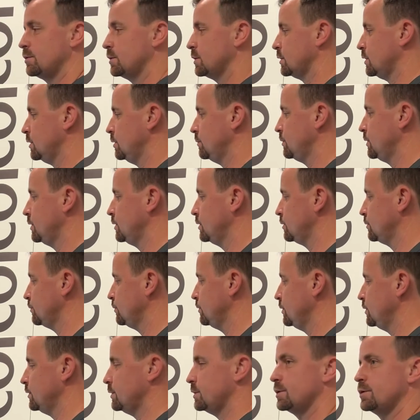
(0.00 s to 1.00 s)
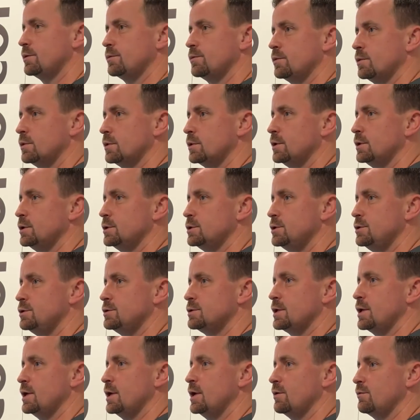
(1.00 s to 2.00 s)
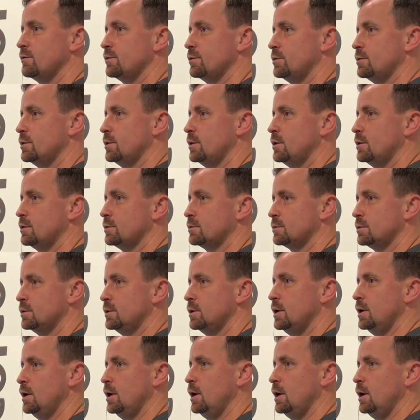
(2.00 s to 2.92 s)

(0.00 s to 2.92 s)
what company they're with, and what issues they have going on.